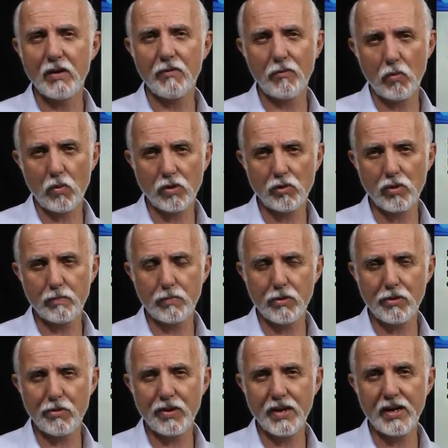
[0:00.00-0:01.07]

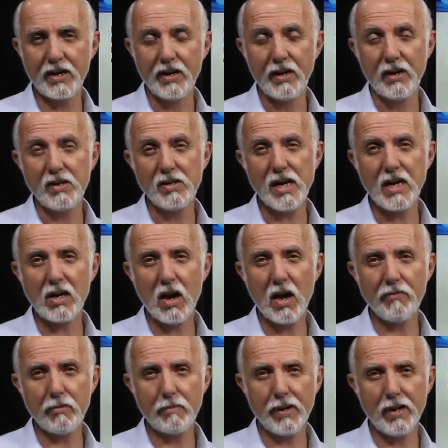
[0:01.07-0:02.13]
4-3-3, take off
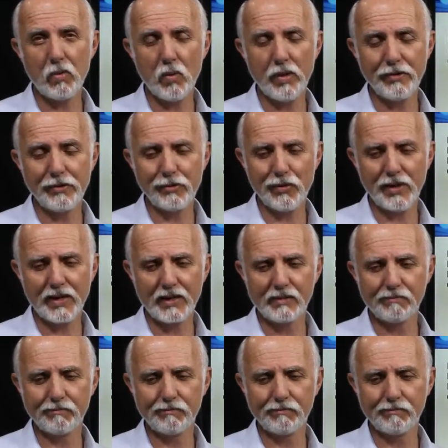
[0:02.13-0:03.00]
about 1 trick.